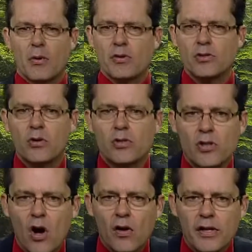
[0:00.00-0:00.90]
There was no
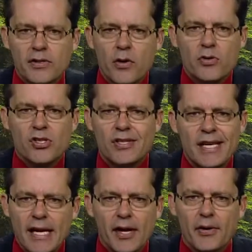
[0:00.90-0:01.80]
stalling, no
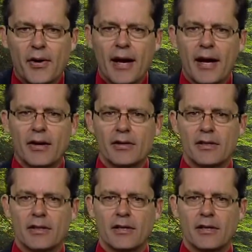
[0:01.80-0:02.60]
sneaking around.